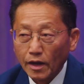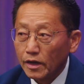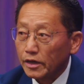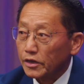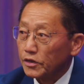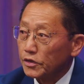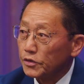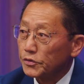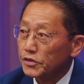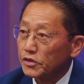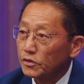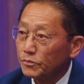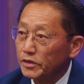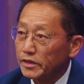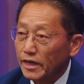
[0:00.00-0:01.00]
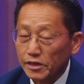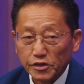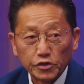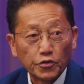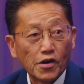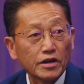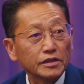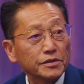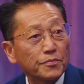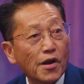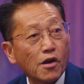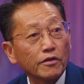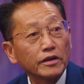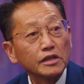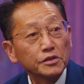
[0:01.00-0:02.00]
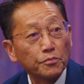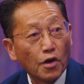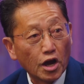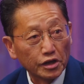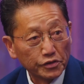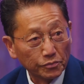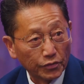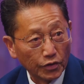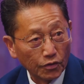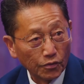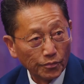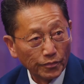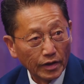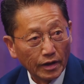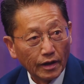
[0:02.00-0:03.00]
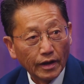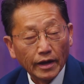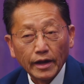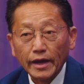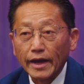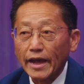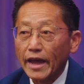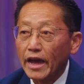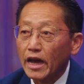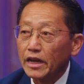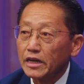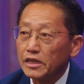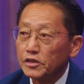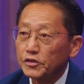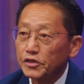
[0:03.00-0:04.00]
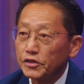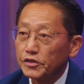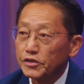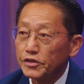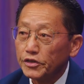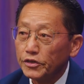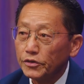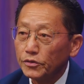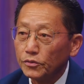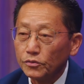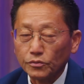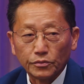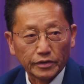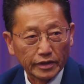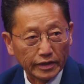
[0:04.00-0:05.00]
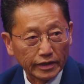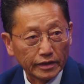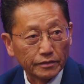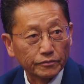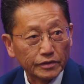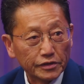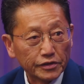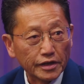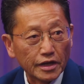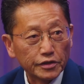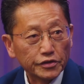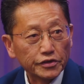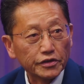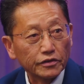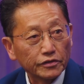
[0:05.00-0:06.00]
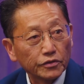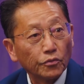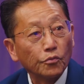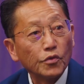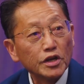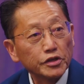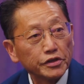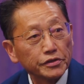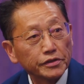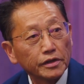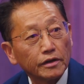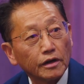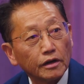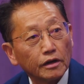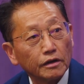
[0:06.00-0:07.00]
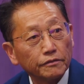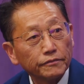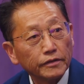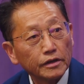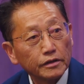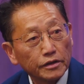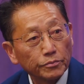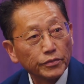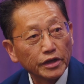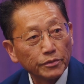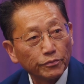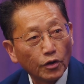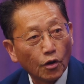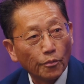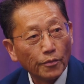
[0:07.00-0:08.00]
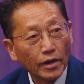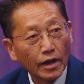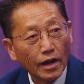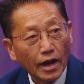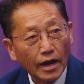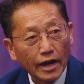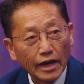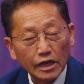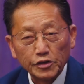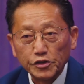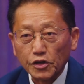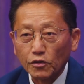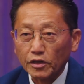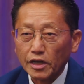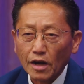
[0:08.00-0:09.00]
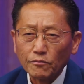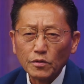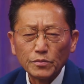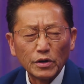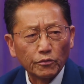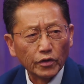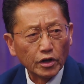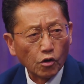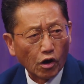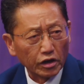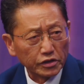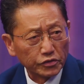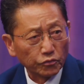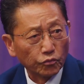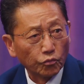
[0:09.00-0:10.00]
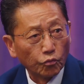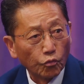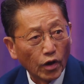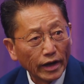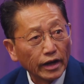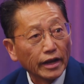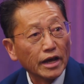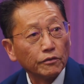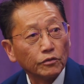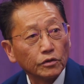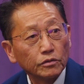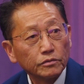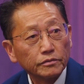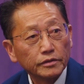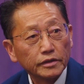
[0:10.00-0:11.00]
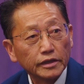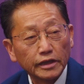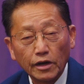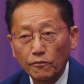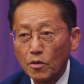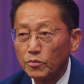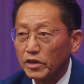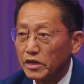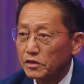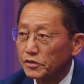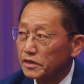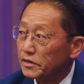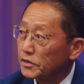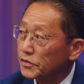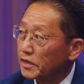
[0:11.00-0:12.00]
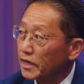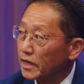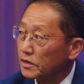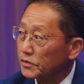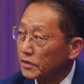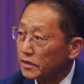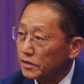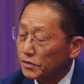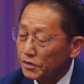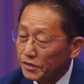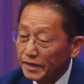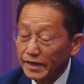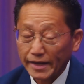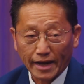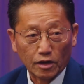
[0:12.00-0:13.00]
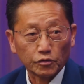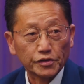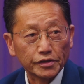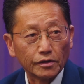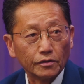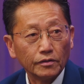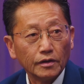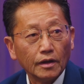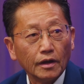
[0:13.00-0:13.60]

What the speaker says: is to be as transparent as possible, and is to do, in a sense, the wishes of the people. And so government, regardless of what level the government is, in this case, it is city council,